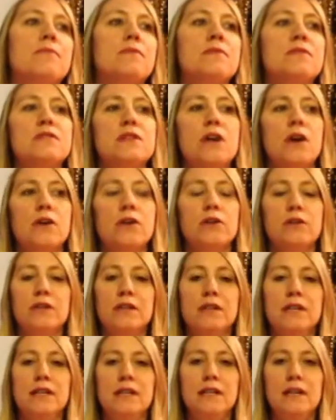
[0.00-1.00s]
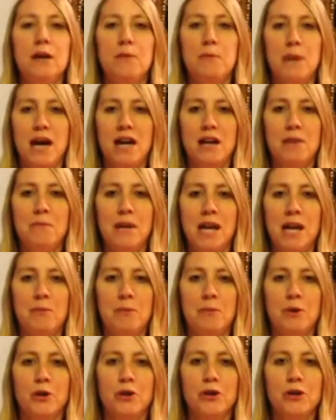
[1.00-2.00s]
So you'll need a pad and
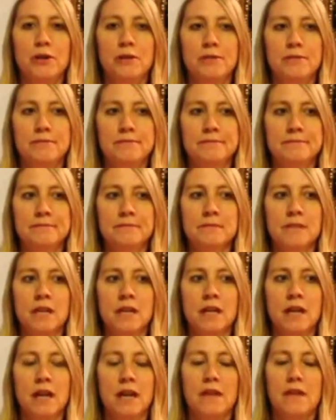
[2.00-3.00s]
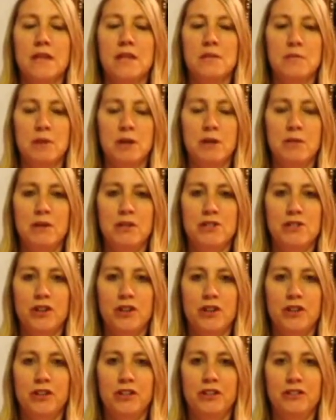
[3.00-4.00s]
paper, and that's pretty much
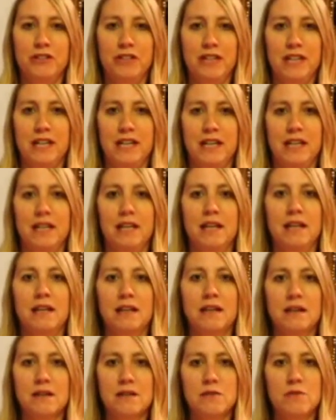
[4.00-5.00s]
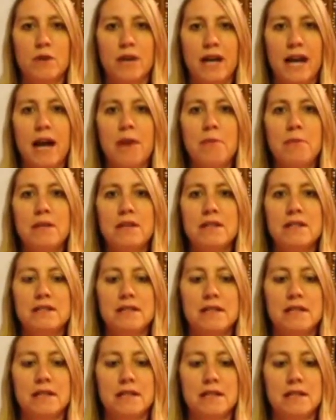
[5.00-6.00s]
all you'll need, because what
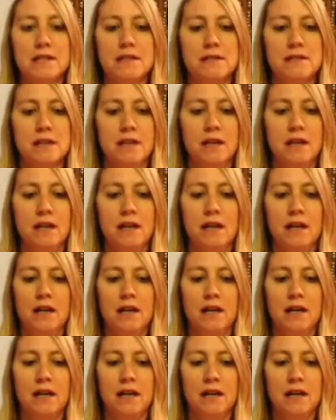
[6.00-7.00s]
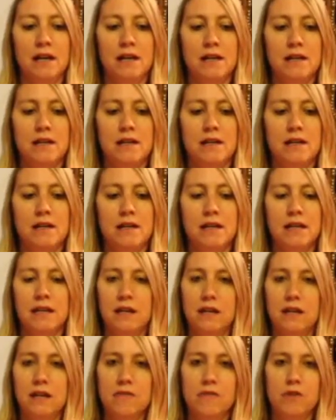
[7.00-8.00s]
happens is I
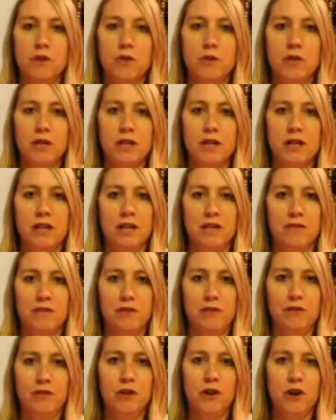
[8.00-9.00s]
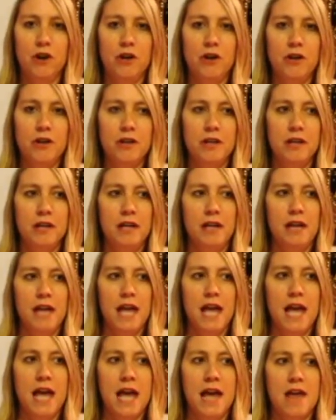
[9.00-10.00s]
get on the phone and I give you a call,
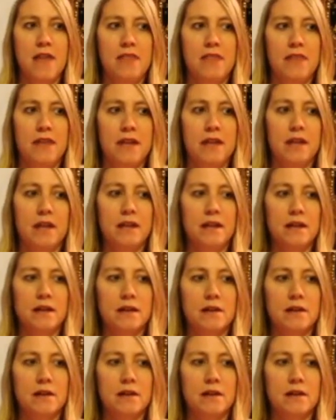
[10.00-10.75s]
and then